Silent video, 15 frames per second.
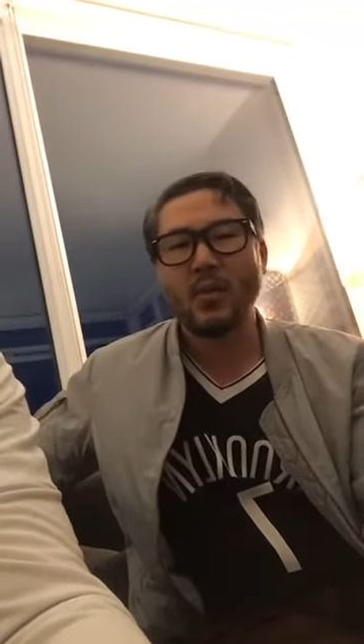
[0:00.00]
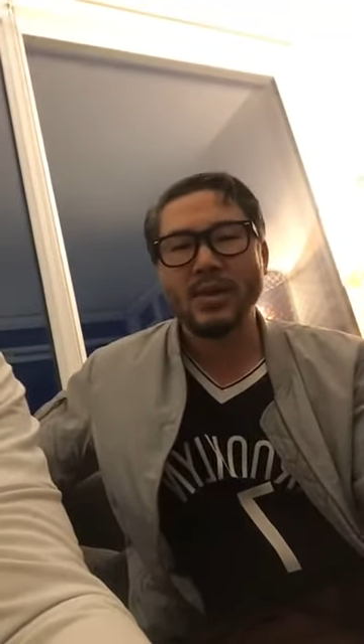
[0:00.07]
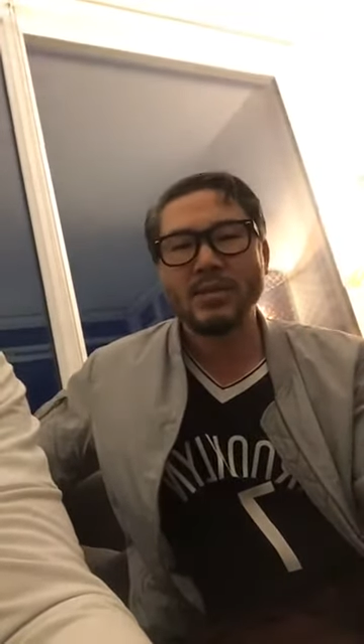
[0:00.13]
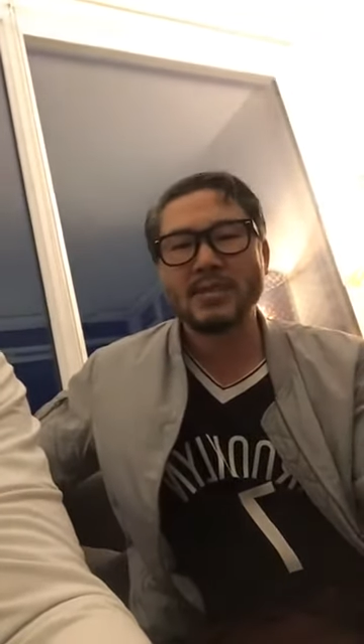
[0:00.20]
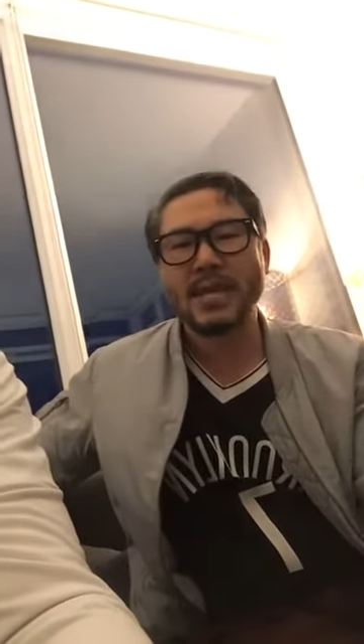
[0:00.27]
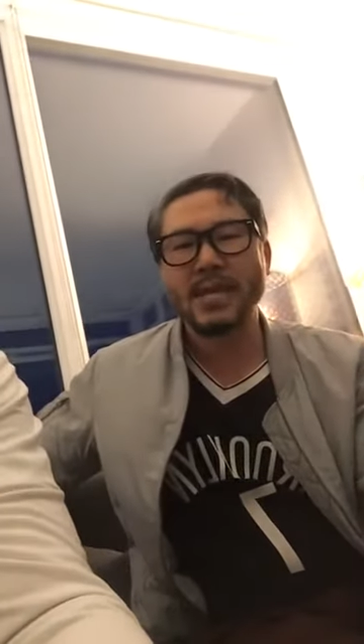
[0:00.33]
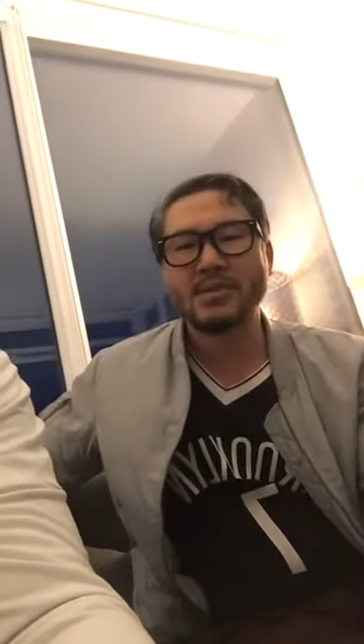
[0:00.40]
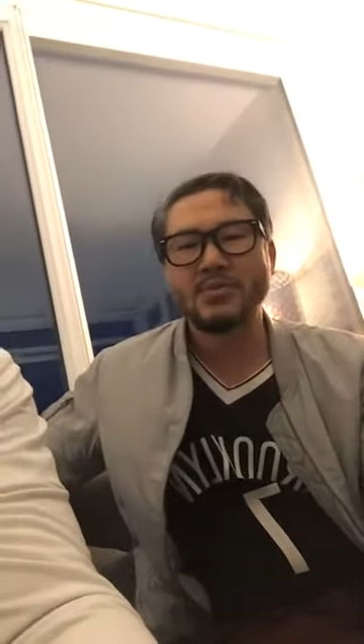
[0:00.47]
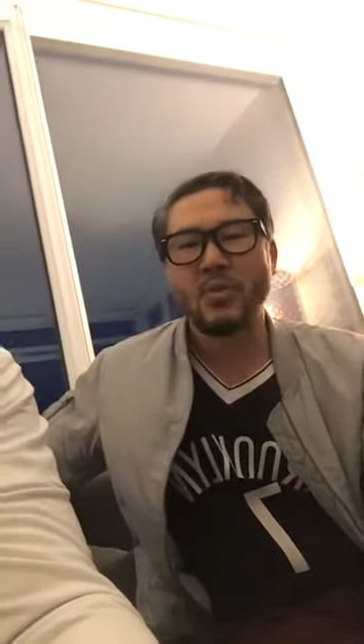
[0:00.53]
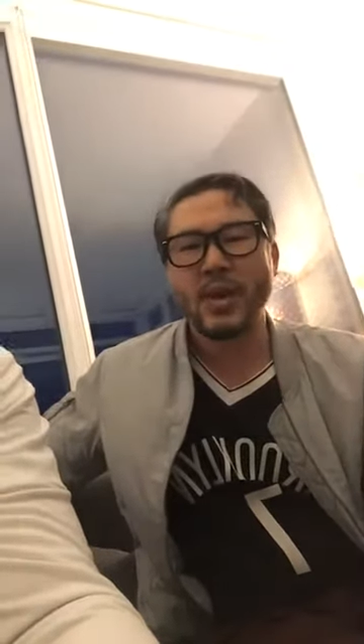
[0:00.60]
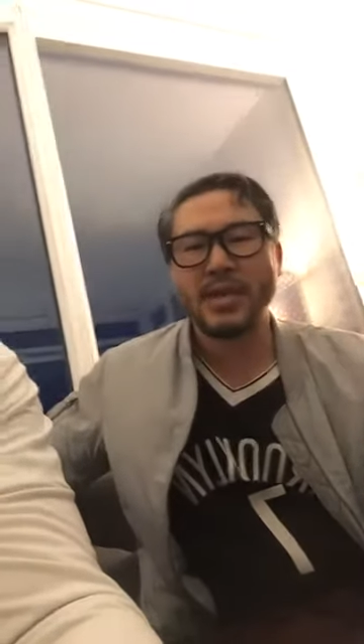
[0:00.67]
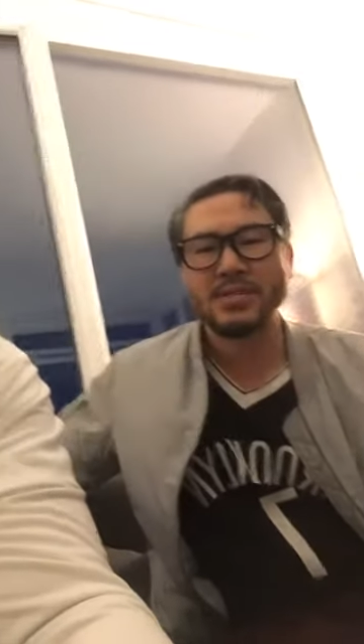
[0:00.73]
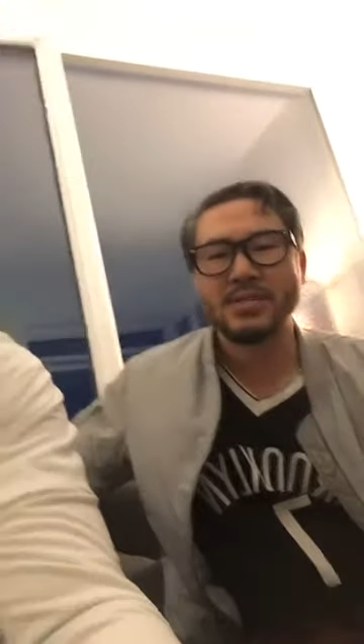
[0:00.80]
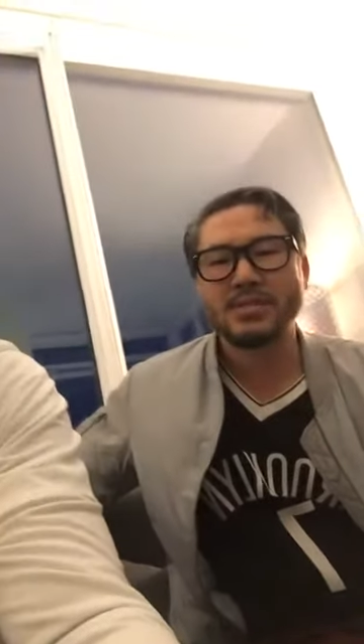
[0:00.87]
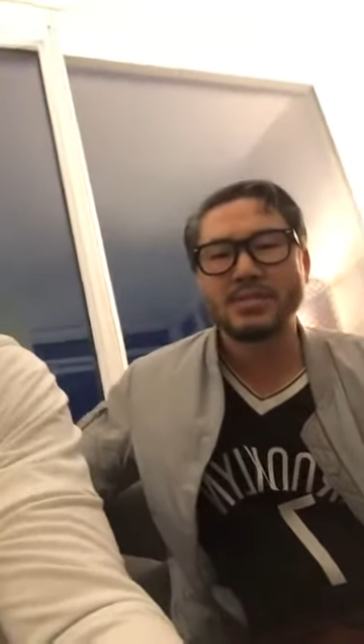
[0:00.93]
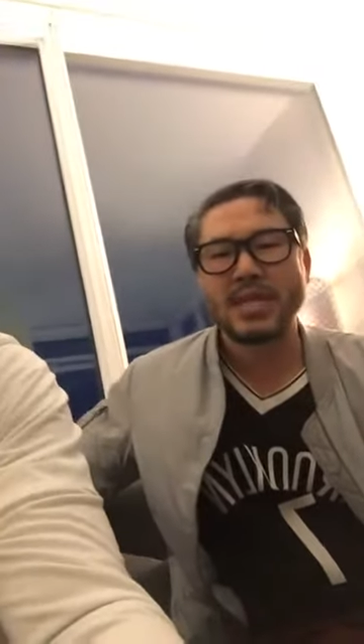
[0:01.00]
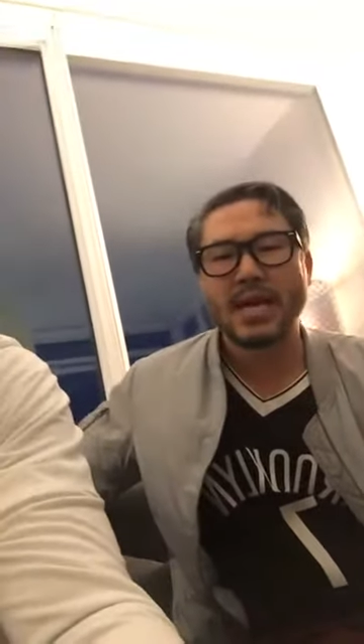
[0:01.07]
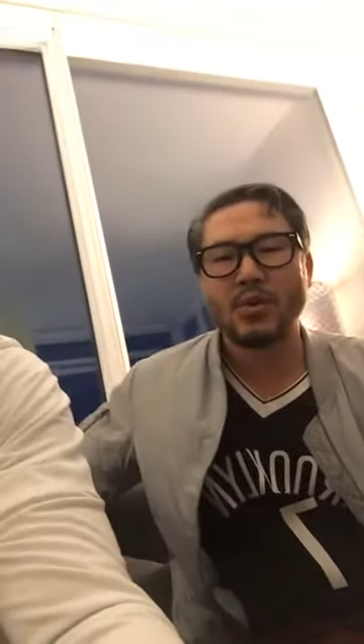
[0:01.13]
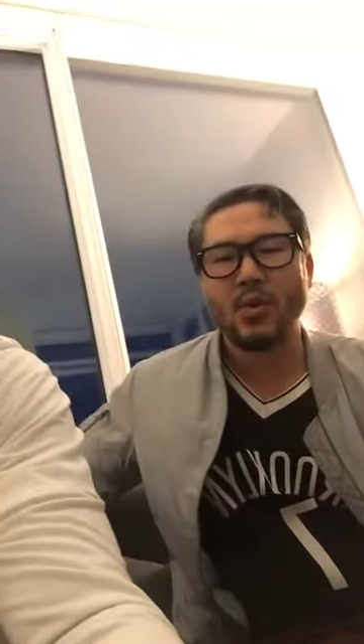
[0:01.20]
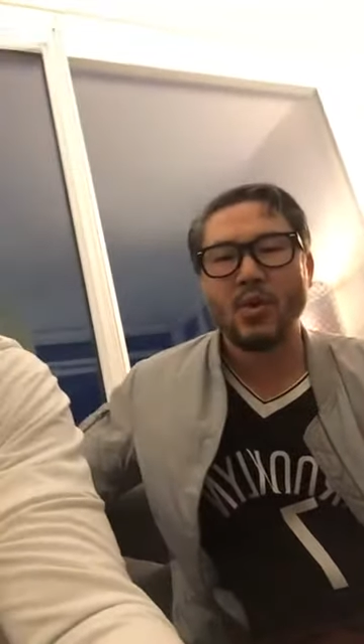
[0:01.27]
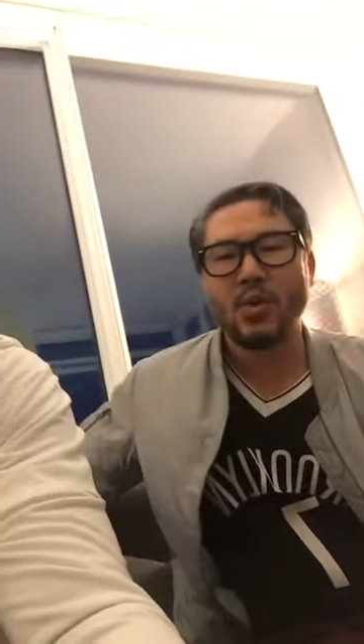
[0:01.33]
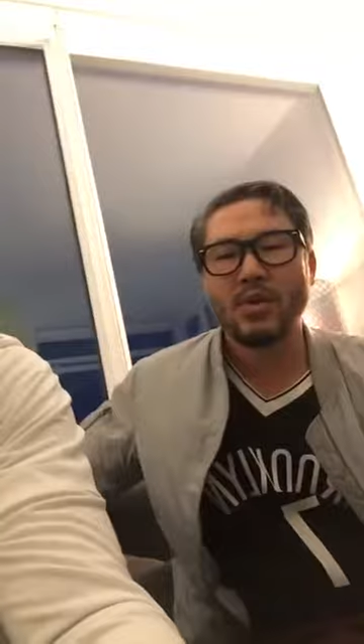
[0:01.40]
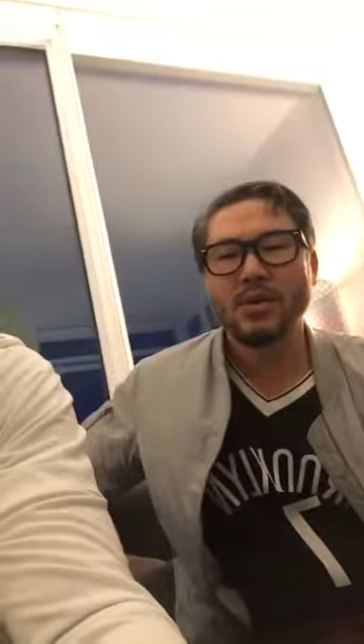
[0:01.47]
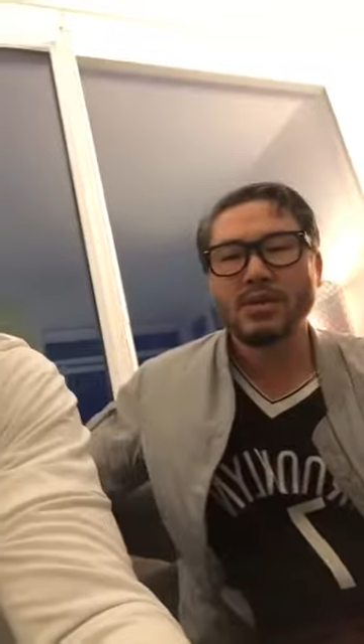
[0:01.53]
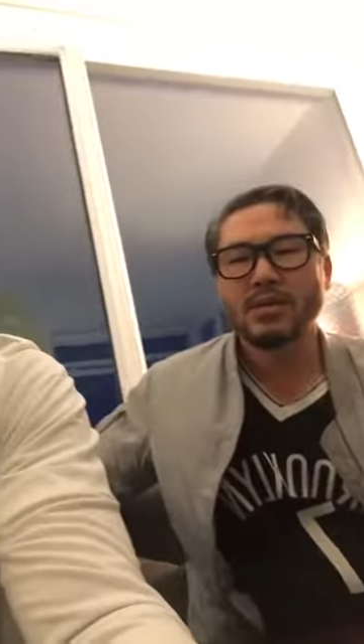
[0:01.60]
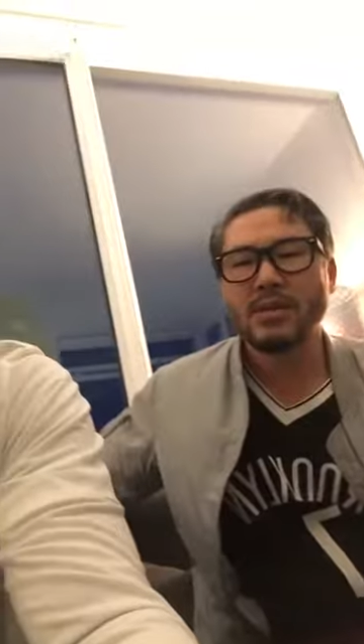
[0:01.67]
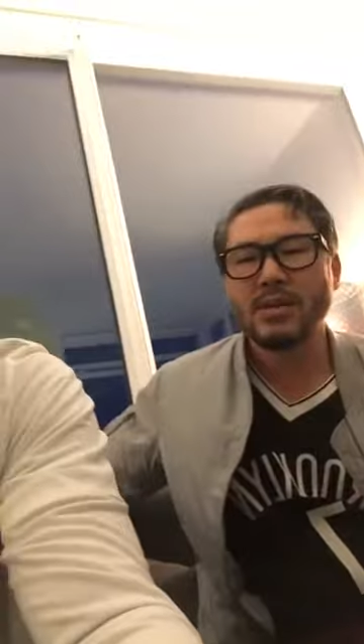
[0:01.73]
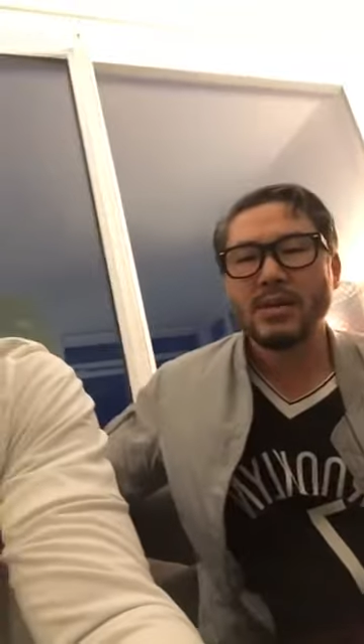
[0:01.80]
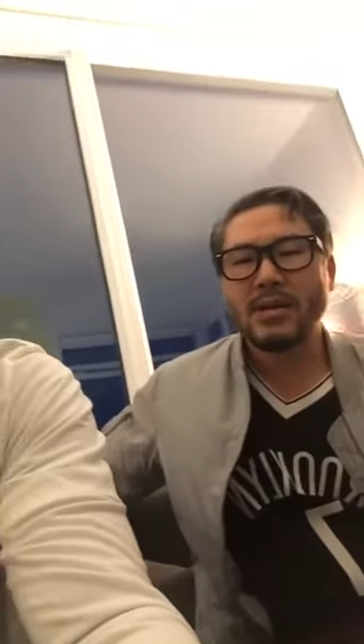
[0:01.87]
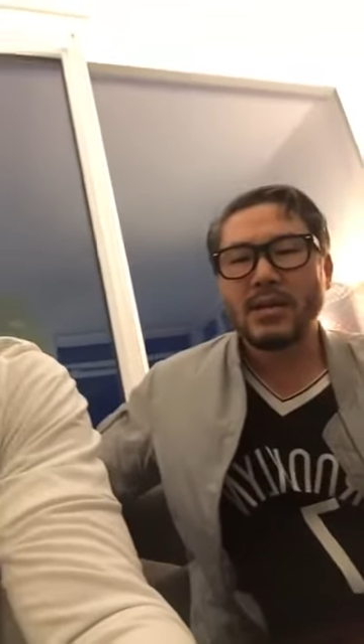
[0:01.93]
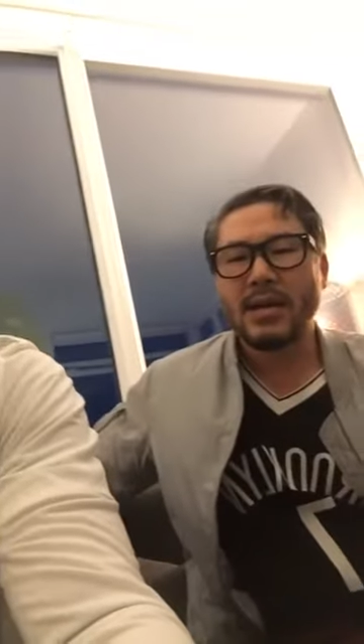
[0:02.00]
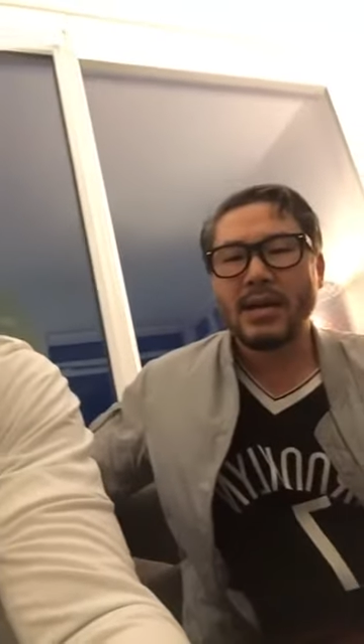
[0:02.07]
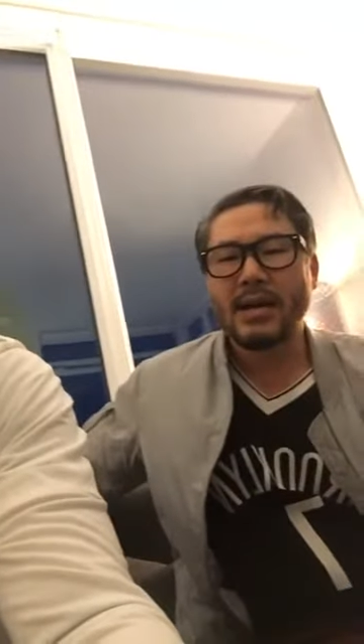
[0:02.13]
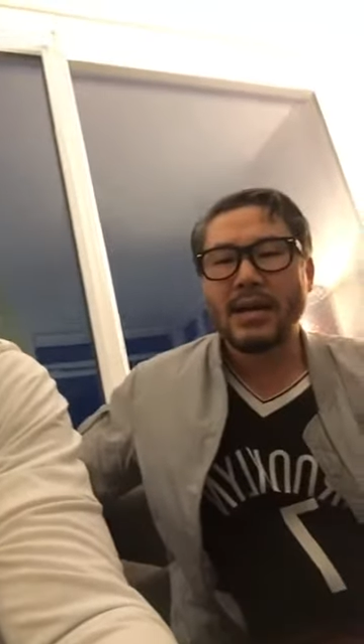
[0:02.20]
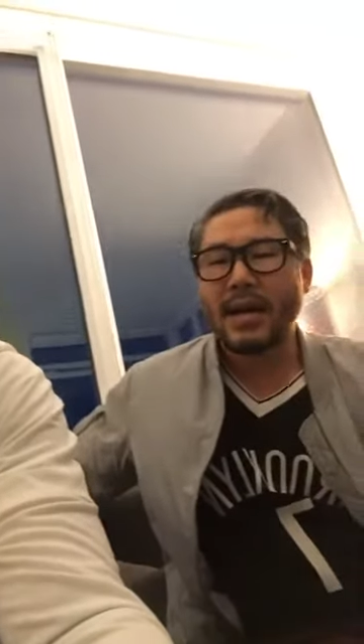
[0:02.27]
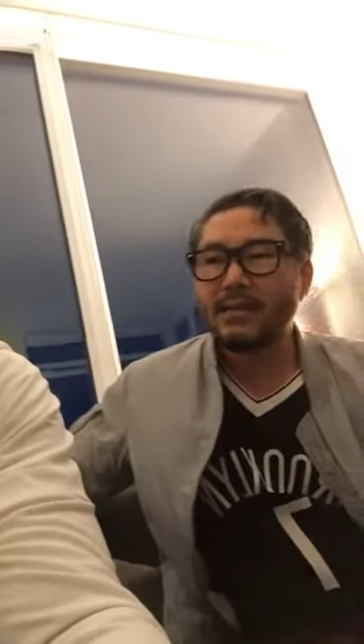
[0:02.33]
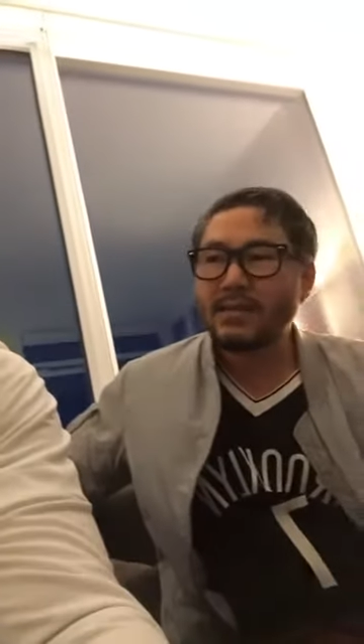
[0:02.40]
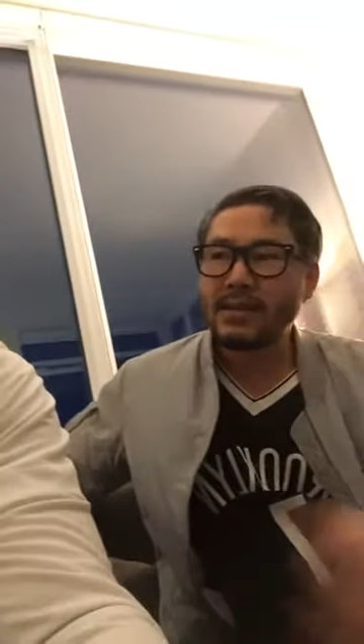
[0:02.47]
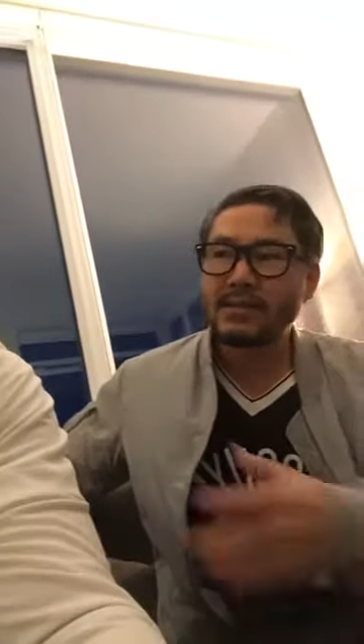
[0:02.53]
onedayswages.org. I think the